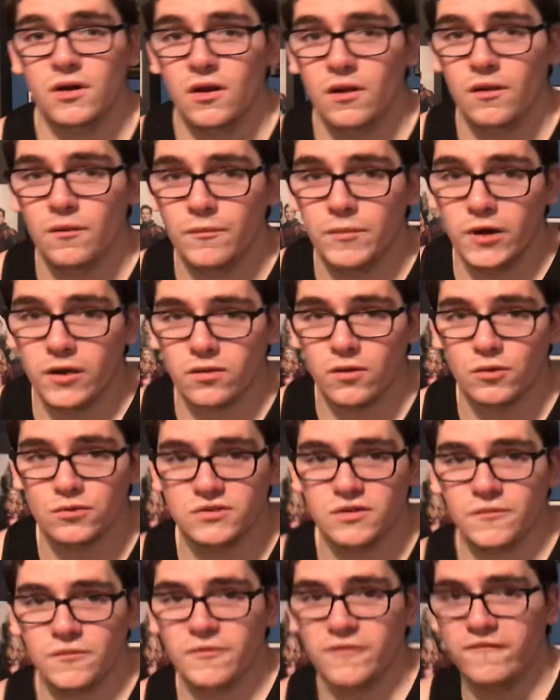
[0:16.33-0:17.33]
I'll pick
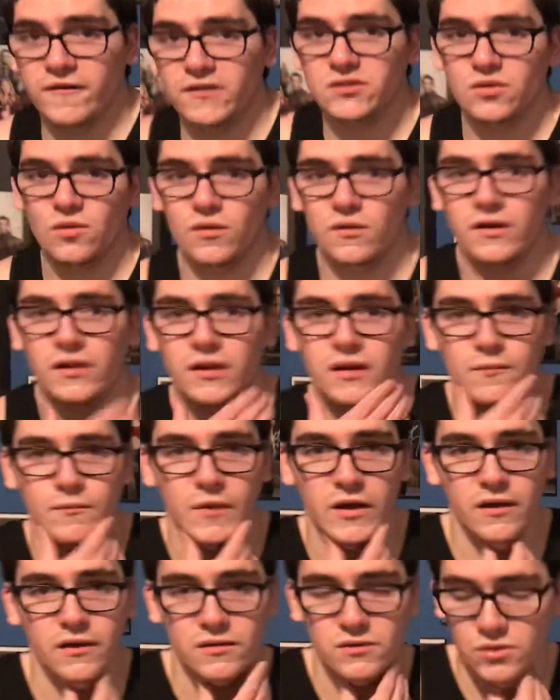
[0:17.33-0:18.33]
those up eventually
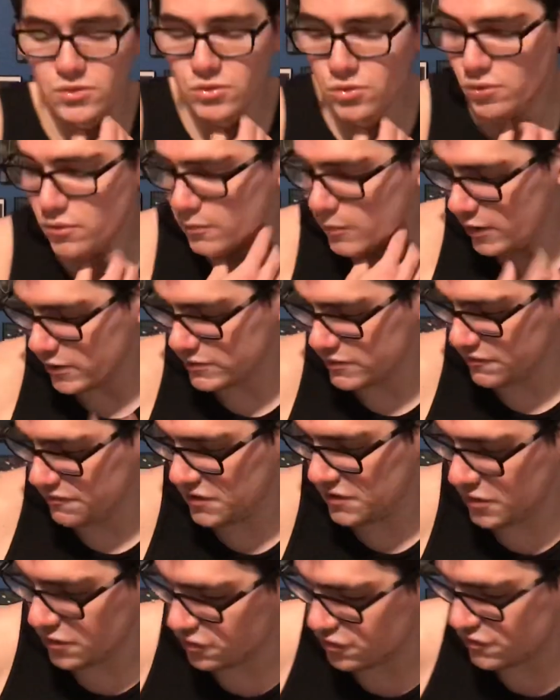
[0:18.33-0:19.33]
and do unboxing
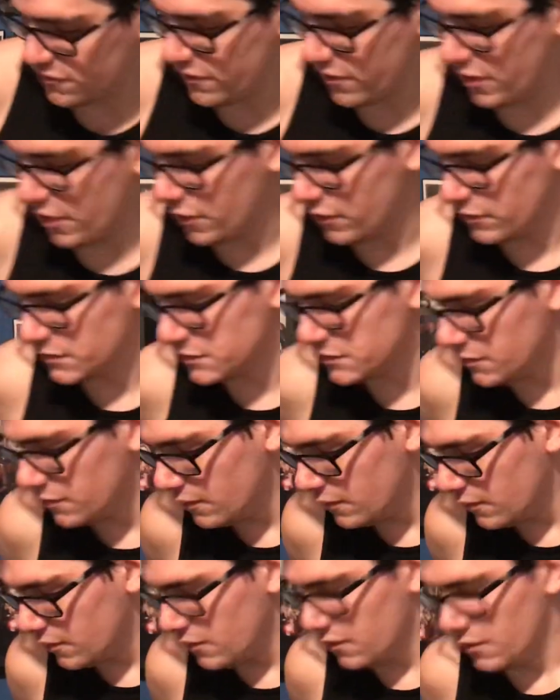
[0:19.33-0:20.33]
videos for those.
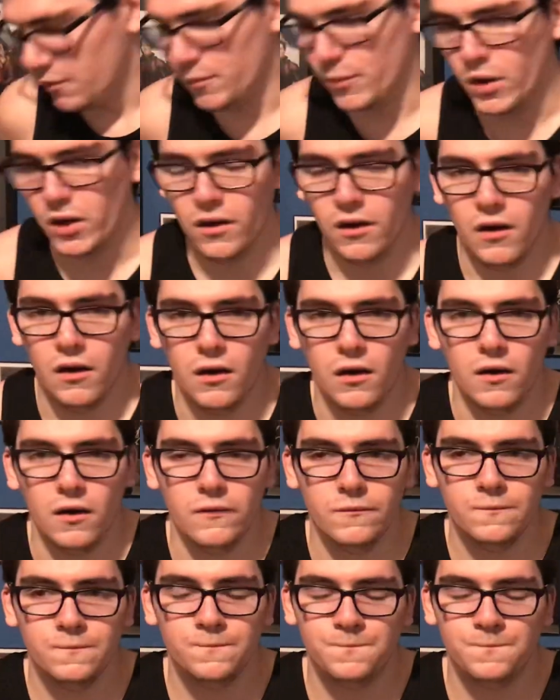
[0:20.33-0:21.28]
But I